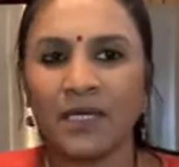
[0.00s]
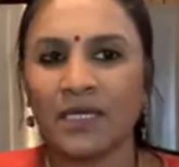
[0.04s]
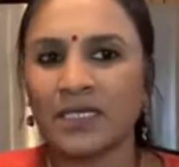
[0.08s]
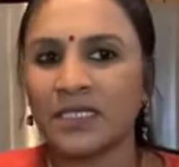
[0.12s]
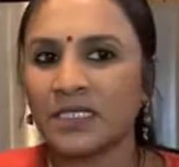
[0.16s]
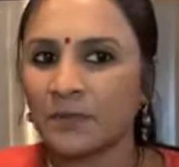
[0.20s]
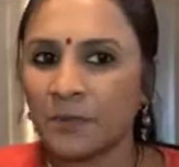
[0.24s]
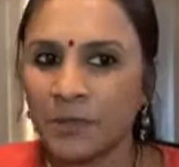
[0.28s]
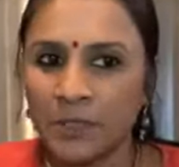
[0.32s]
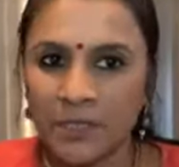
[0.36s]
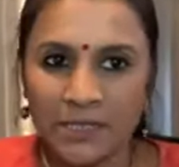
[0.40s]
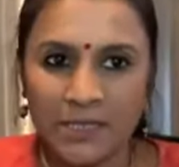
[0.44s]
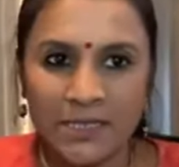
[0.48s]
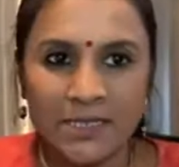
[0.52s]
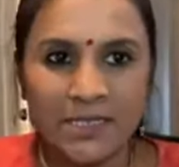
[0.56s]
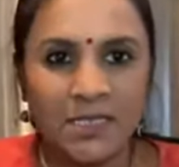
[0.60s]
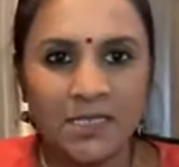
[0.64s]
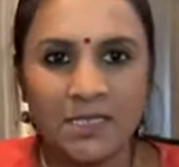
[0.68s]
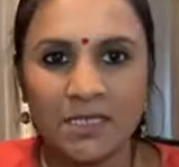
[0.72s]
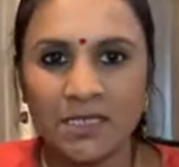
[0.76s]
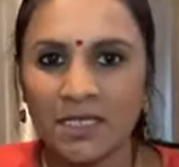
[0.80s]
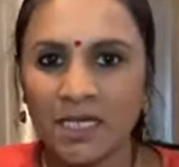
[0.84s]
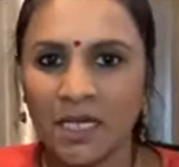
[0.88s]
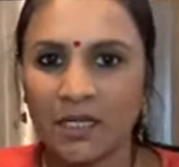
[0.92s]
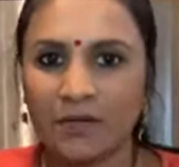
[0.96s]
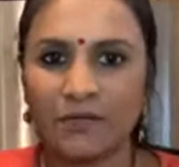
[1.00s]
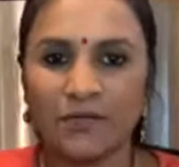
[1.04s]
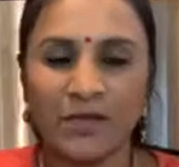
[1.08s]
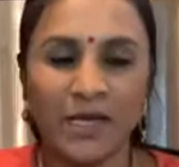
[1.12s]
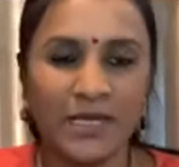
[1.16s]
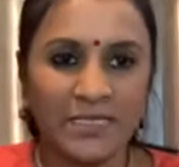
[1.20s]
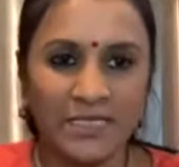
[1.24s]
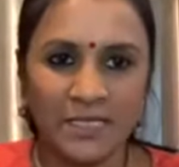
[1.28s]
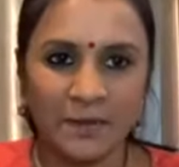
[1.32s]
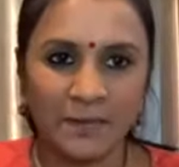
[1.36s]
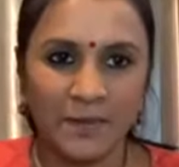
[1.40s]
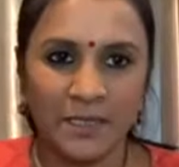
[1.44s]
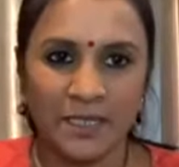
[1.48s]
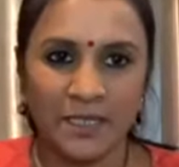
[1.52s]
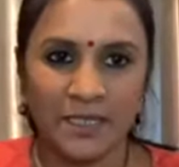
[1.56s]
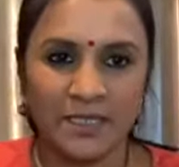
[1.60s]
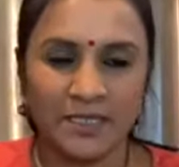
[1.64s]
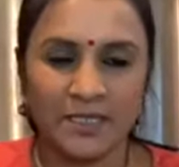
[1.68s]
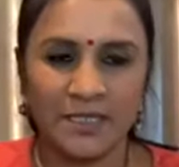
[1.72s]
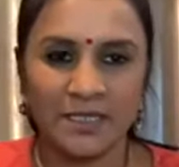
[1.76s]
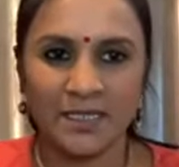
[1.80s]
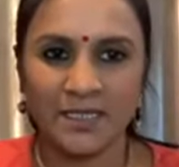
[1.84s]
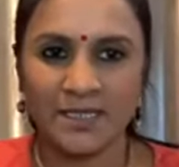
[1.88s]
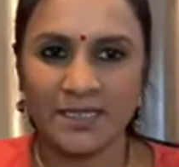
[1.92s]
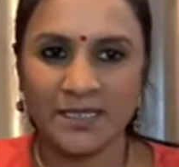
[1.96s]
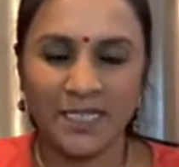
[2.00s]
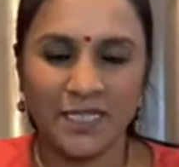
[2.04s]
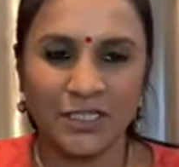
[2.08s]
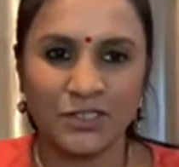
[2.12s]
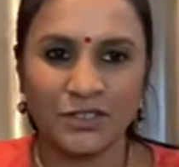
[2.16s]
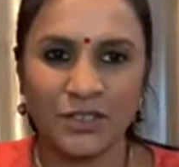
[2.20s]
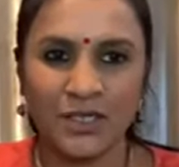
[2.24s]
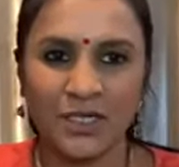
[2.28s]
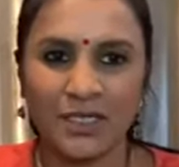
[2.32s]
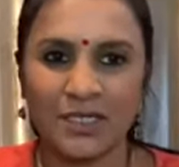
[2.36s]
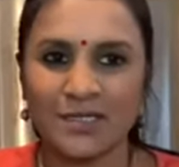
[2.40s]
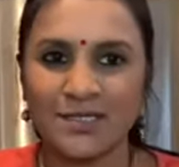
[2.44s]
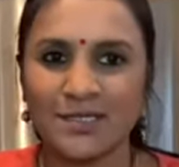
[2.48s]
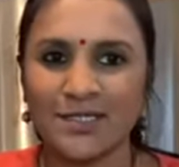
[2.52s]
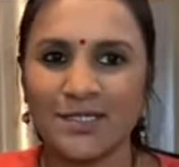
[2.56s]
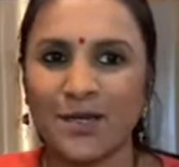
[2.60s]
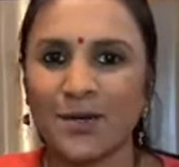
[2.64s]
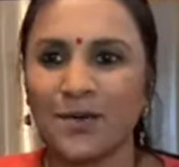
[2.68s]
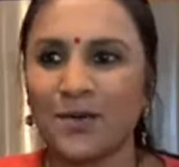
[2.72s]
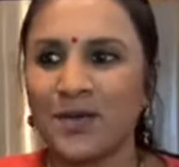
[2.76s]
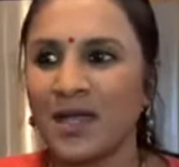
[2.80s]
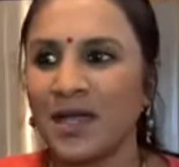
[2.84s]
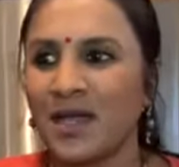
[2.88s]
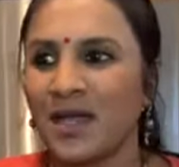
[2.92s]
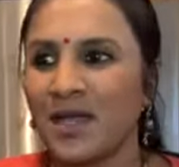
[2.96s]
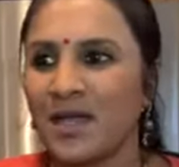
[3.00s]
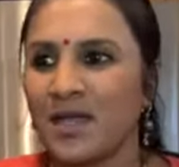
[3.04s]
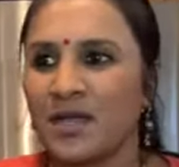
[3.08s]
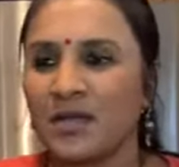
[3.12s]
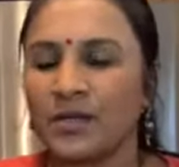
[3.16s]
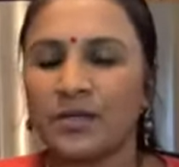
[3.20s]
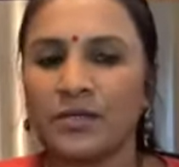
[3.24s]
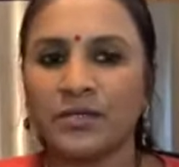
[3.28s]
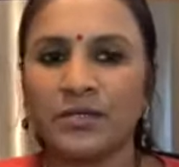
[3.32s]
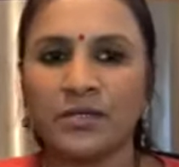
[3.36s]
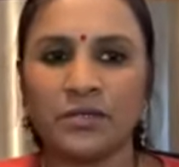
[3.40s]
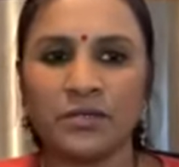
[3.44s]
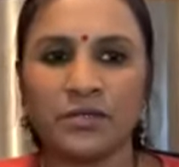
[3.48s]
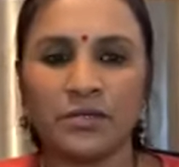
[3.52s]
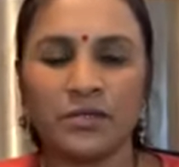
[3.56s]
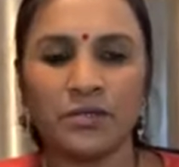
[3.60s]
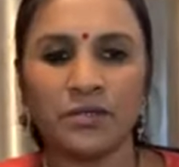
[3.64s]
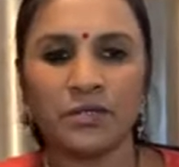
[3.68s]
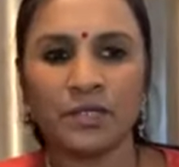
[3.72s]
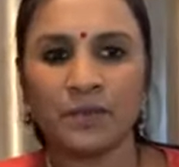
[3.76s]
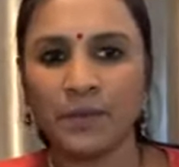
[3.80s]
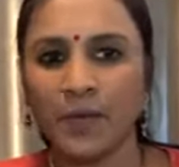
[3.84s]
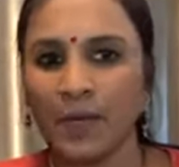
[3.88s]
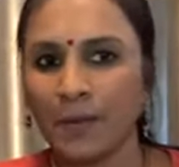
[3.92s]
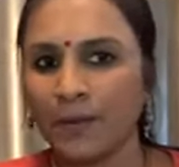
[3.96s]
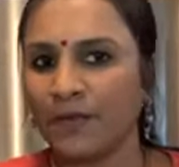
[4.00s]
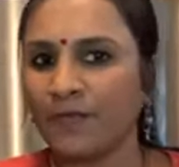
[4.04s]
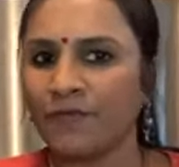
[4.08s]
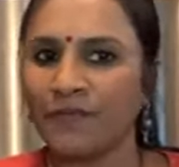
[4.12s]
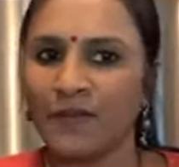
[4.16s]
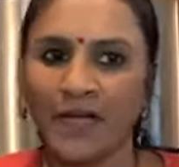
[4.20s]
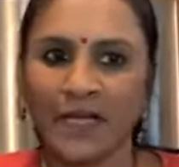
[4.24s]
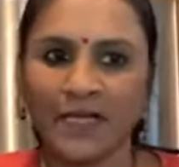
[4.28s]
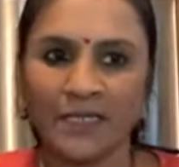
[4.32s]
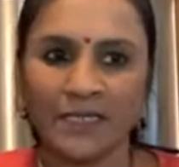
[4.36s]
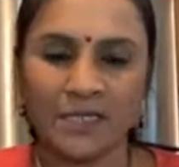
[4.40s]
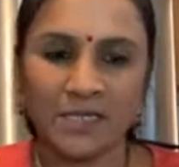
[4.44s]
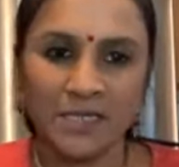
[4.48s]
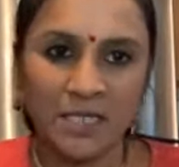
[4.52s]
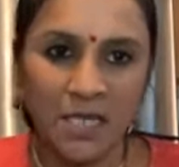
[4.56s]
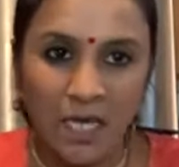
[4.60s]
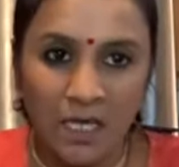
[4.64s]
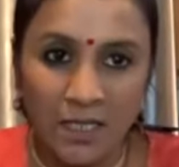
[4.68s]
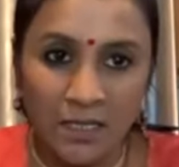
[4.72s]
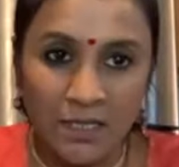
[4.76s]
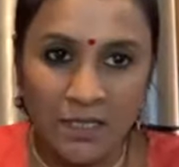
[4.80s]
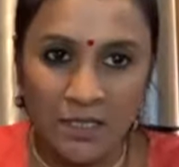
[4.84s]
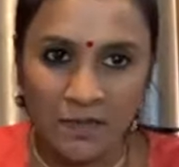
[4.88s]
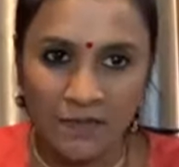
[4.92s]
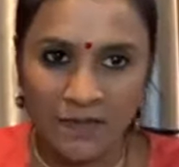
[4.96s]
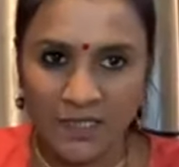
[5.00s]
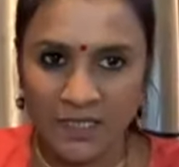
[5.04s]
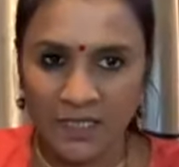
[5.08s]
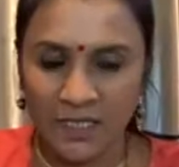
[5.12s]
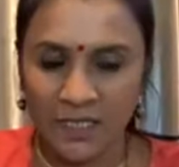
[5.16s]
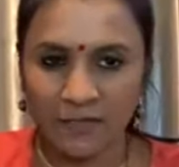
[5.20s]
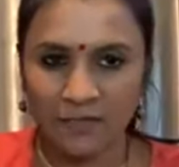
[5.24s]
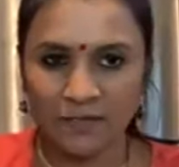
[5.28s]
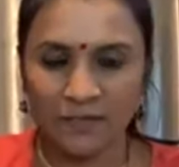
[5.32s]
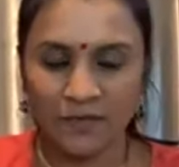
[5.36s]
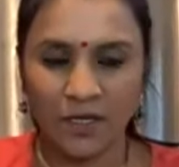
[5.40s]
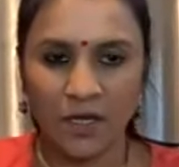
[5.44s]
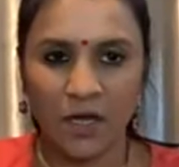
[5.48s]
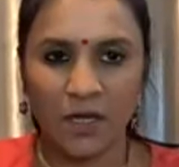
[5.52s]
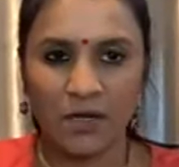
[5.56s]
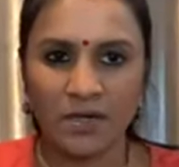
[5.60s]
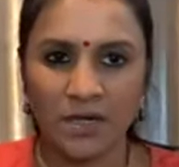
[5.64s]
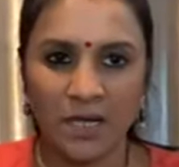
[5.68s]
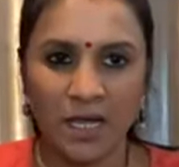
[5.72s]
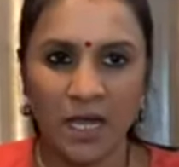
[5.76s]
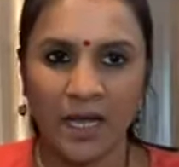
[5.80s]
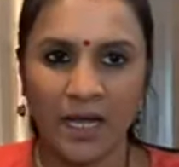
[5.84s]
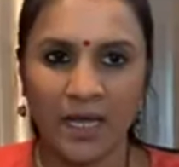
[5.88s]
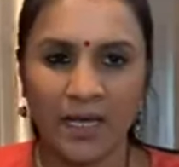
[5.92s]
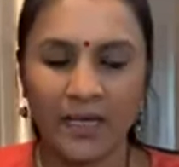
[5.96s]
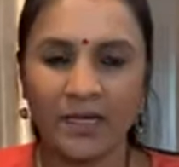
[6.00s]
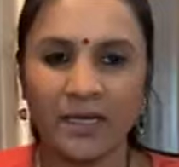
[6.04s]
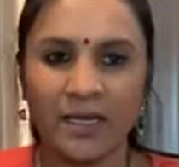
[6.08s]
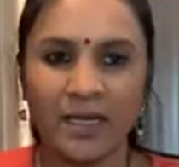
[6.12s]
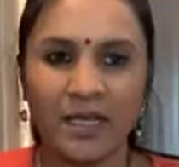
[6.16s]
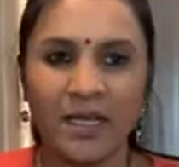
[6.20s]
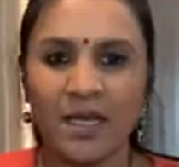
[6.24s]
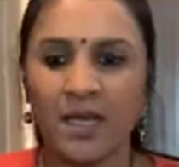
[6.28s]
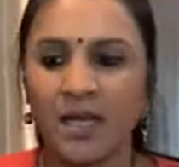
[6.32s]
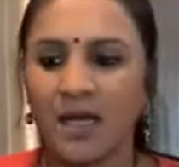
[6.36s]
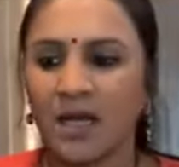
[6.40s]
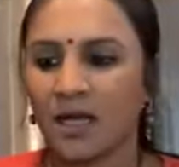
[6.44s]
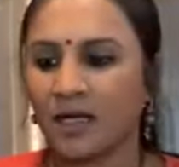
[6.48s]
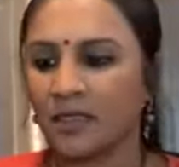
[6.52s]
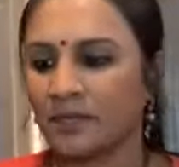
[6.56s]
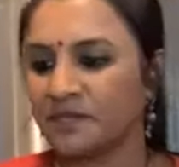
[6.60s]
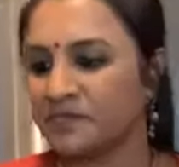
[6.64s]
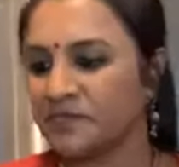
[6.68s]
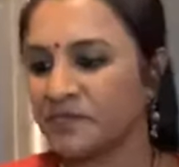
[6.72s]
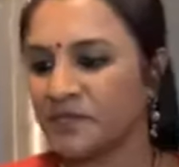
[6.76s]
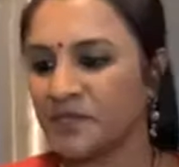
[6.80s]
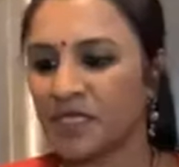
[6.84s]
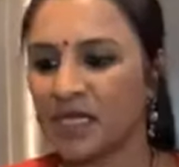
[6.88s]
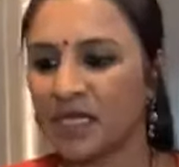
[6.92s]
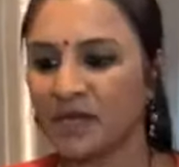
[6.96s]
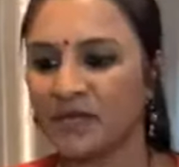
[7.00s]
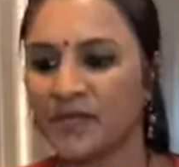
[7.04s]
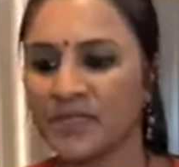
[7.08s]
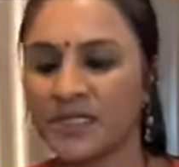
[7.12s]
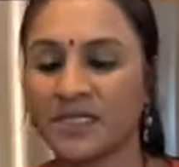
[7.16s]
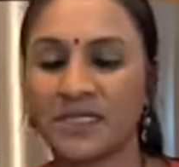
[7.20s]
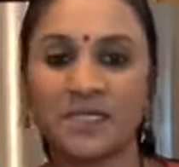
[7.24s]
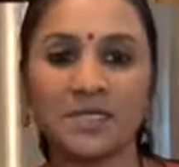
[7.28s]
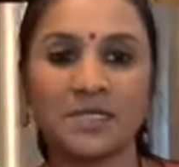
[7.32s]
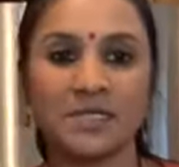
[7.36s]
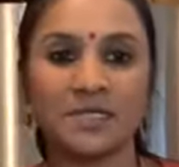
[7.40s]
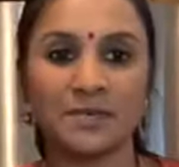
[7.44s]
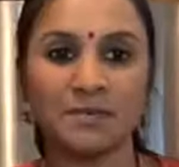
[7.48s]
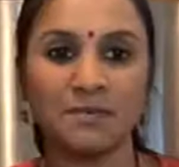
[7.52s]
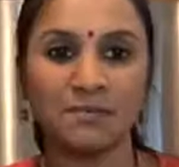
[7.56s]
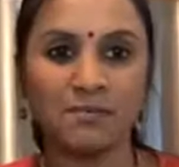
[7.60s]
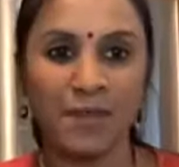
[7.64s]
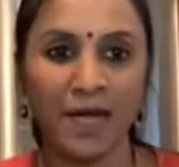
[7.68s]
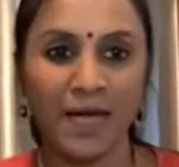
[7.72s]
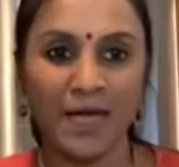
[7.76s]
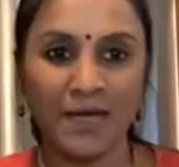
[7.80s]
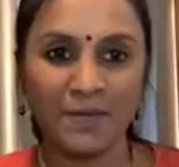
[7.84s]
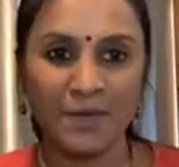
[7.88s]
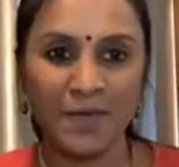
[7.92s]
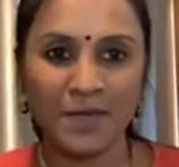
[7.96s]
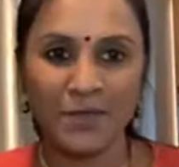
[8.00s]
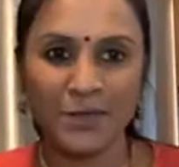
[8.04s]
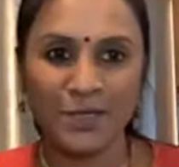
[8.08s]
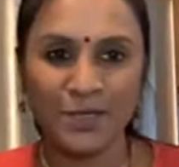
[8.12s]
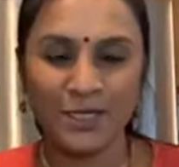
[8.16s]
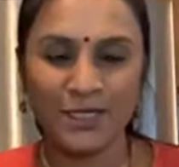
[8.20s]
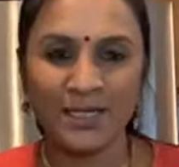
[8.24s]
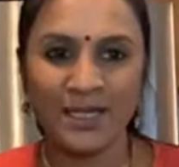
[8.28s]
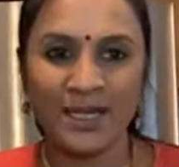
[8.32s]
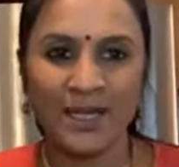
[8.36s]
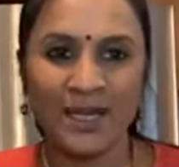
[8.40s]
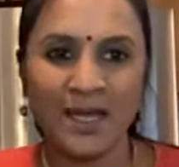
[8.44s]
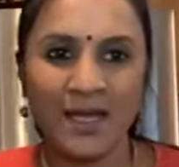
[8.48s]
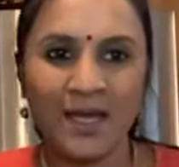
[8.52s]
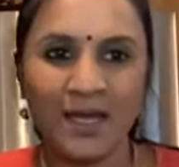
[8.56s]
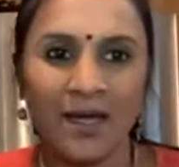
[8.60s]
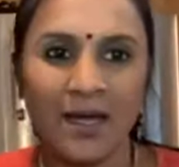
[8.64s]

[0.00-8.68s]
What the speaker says: experiences and recipes, etc. So you could probably find tons of stuff online. This is my method.